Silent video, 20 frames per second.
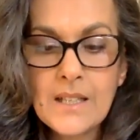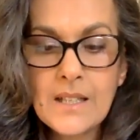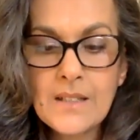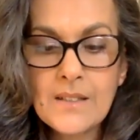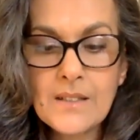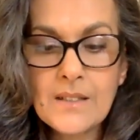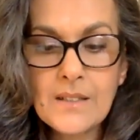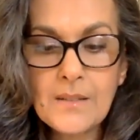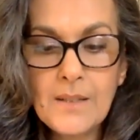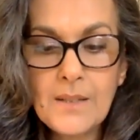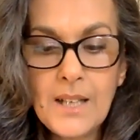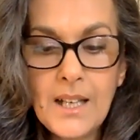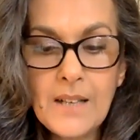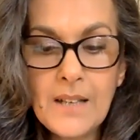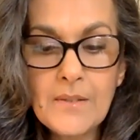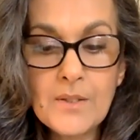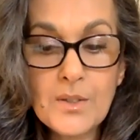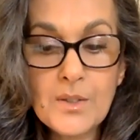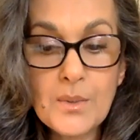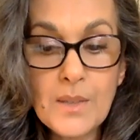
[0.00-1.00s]
So
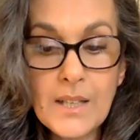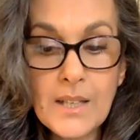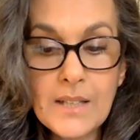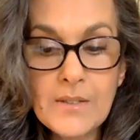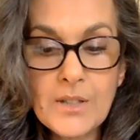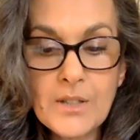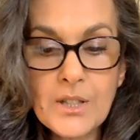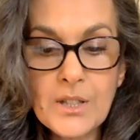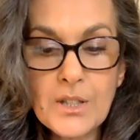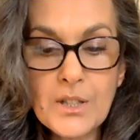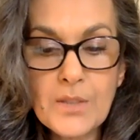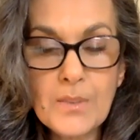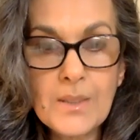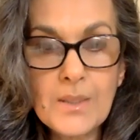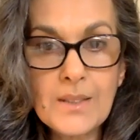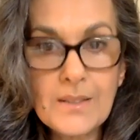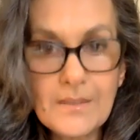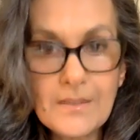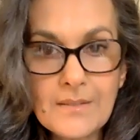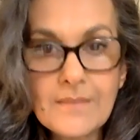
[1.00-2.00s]
allowance without
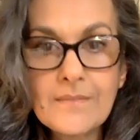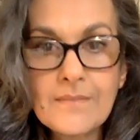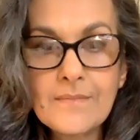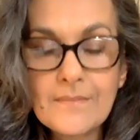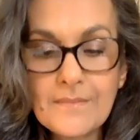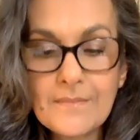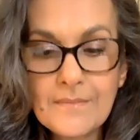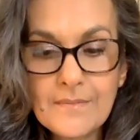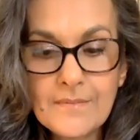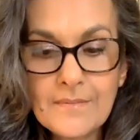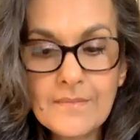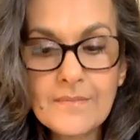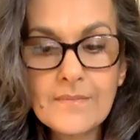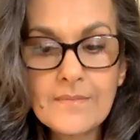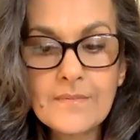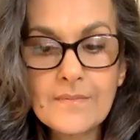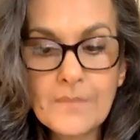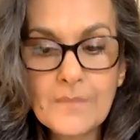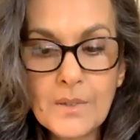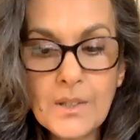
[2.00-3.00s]
judgment.
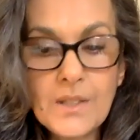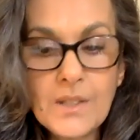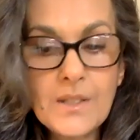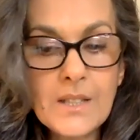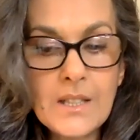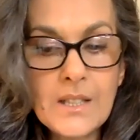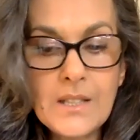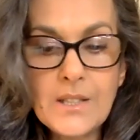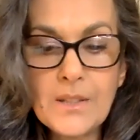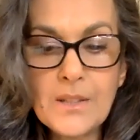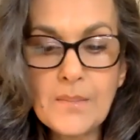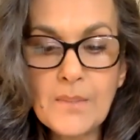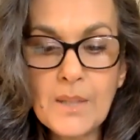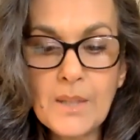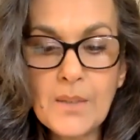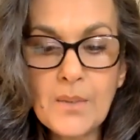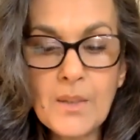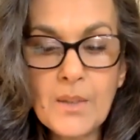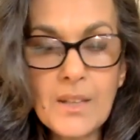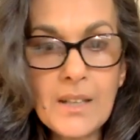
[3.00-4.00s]
What are you teaching
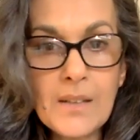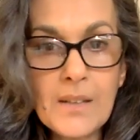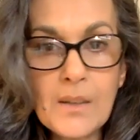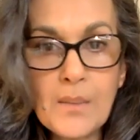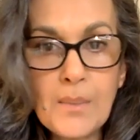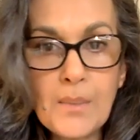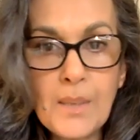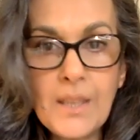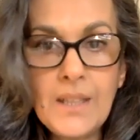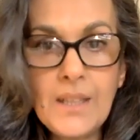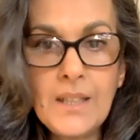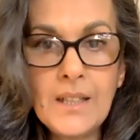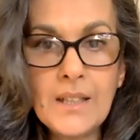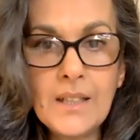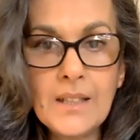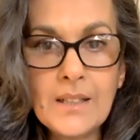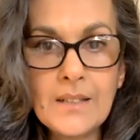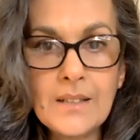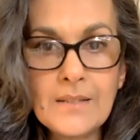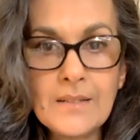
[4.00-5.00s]
me? Without
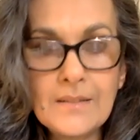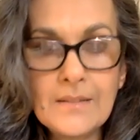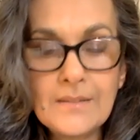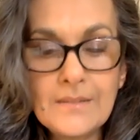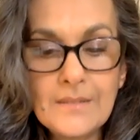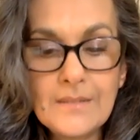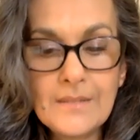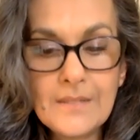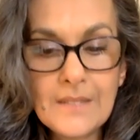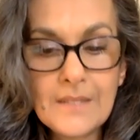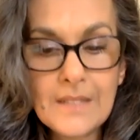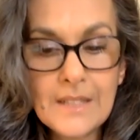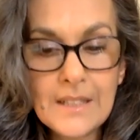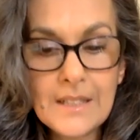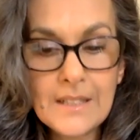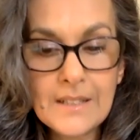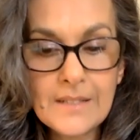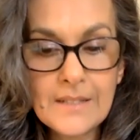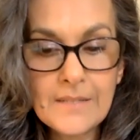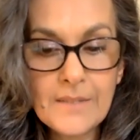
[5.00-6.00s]
opinion,
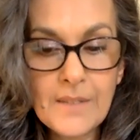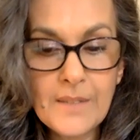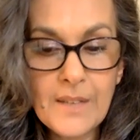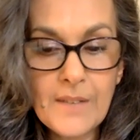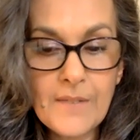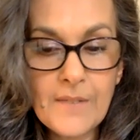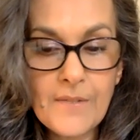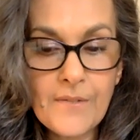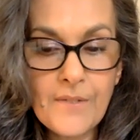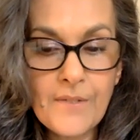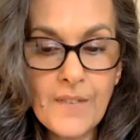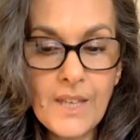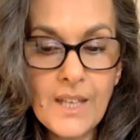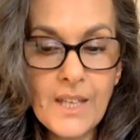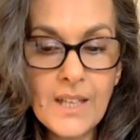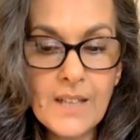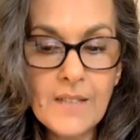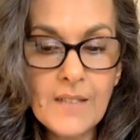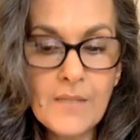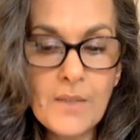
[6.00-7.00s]
without
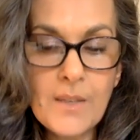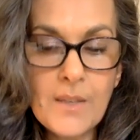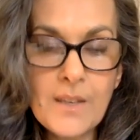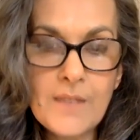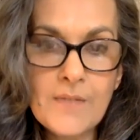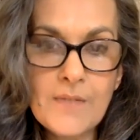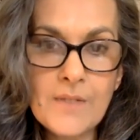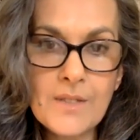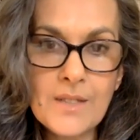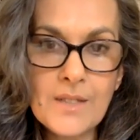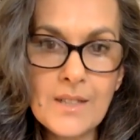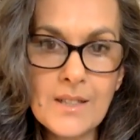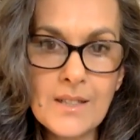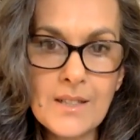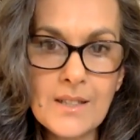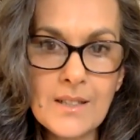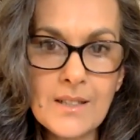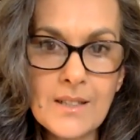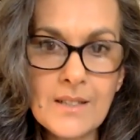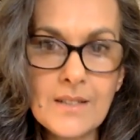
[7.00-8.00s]
fear, without
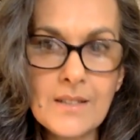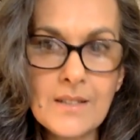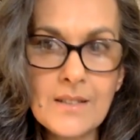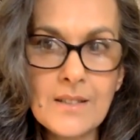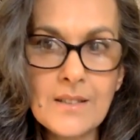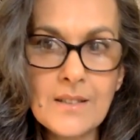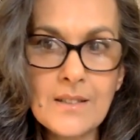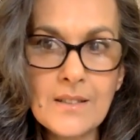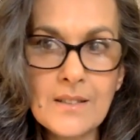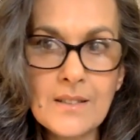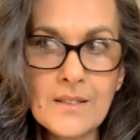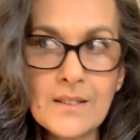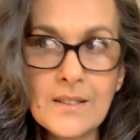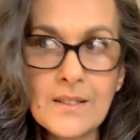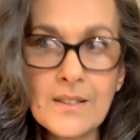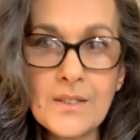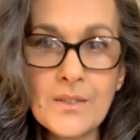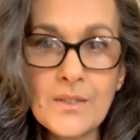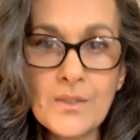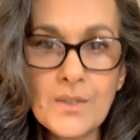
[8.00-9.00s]
resistance. And
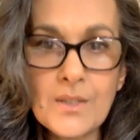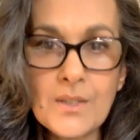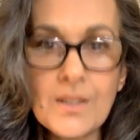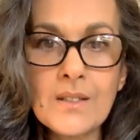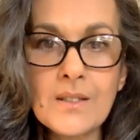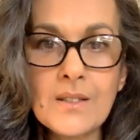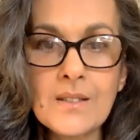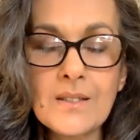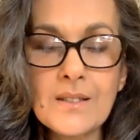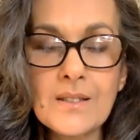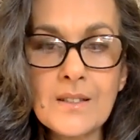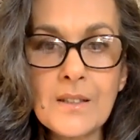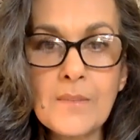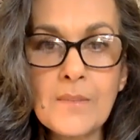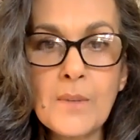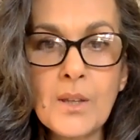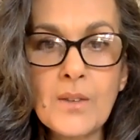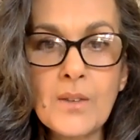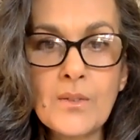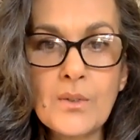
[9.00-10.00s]
there's resistance
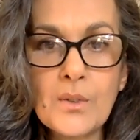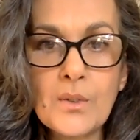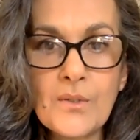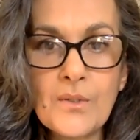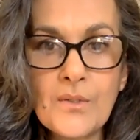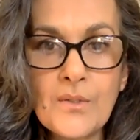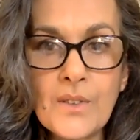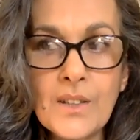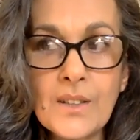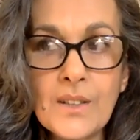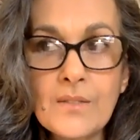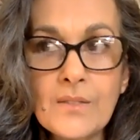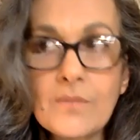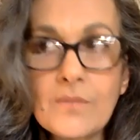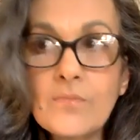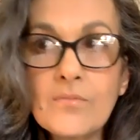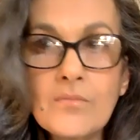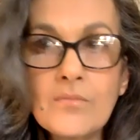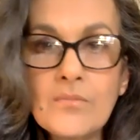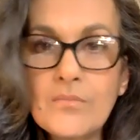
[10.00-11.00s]
coming through the field
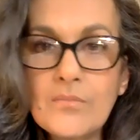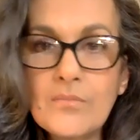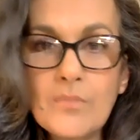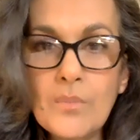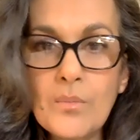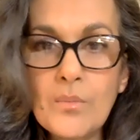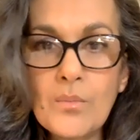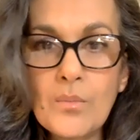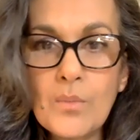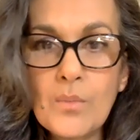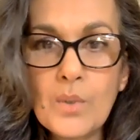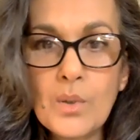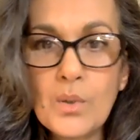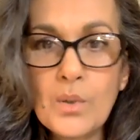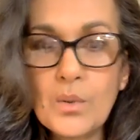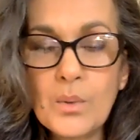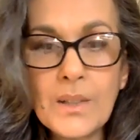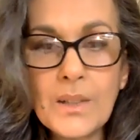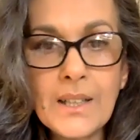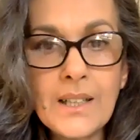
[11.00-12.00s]

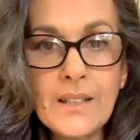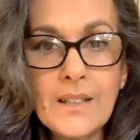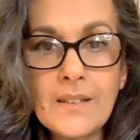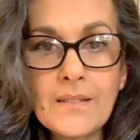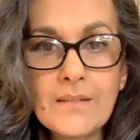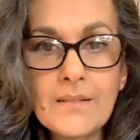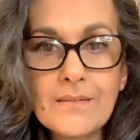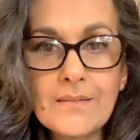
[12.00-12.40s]
all week.